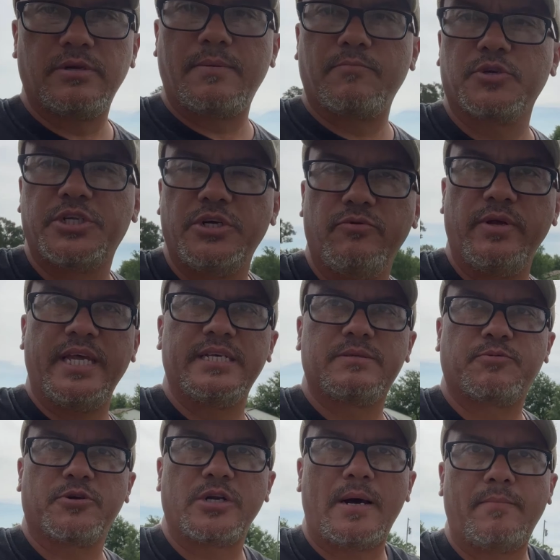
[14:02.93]
number 2 is
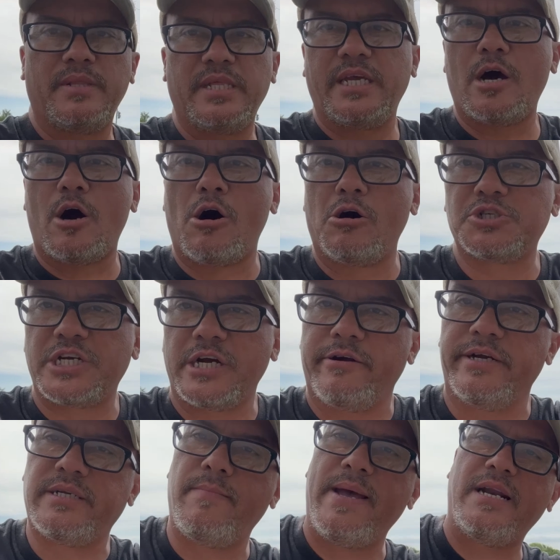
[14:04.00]
predominantly all cherry
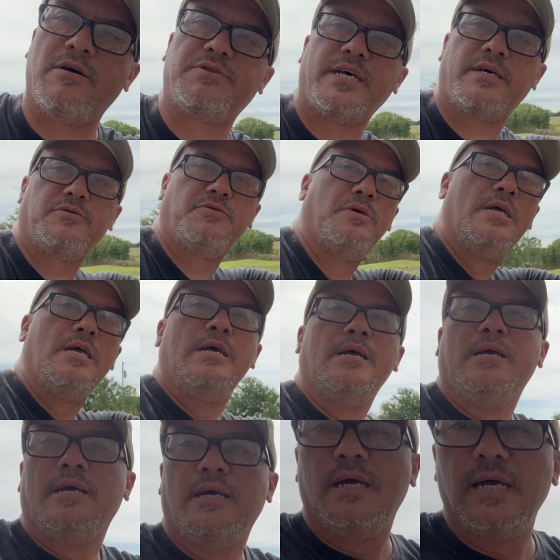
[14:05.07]
tomato tunnel.
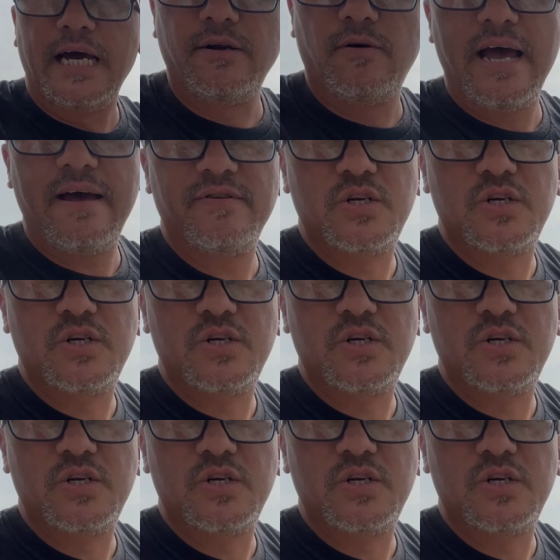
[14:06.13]
I don't have